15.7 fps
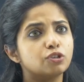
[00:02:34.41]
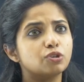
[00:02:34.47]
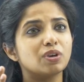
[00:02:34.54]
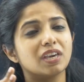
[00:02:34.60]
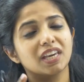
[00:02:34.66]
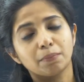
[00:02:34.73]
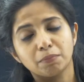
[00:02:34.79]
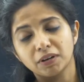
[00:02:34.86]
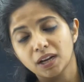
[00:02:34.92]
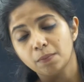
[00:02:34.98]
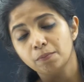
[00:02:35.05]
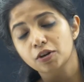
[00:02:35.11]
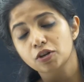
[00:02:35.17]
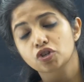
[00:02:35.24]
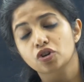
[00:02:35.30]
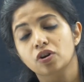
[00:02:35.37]
So he kept the
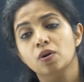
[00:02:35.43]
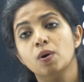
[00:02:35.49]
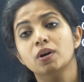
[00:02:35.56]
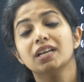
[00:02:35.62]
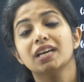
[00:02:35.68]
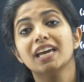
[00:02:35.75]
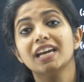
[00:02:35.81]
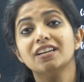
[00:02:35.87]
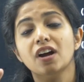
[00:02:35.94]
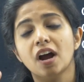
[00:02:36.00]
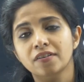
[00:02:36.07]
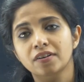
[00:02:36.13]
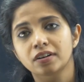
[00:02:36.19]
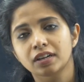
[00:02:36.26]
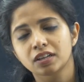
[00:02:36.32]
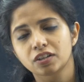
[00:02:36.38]
temperature around
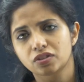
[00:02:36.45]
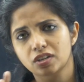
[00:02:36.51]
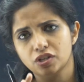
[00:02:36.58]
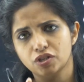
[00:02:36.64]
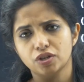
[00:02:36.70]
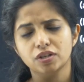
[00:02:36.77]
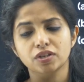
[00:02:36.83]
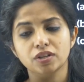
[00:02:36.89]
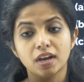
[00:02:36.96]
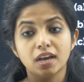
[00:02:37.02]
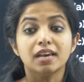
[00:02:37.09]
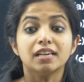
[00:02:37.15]
800 degrees Celsius.